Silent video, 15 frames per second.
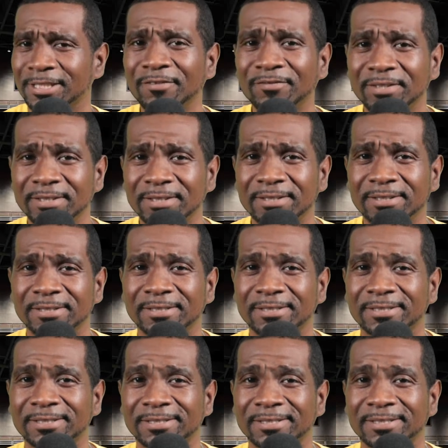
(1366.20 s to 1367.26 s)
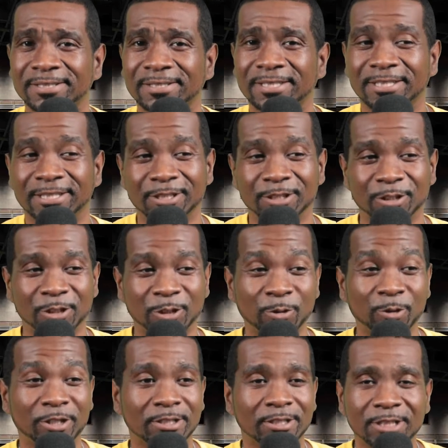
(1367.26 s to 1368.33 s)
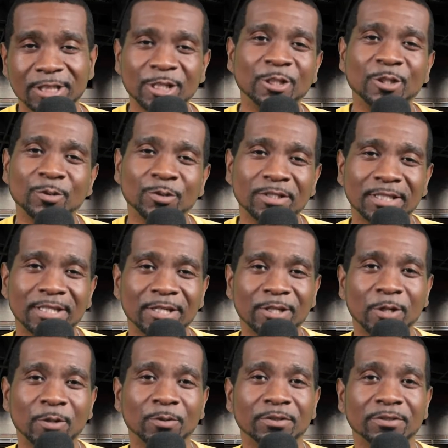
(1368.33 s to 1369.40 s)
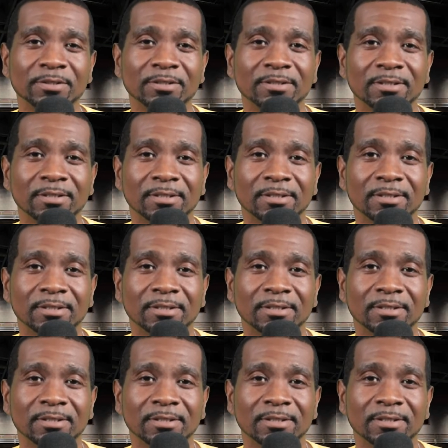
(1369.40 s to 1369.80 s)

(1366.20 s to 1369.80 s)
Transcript: live it, to continue to get older,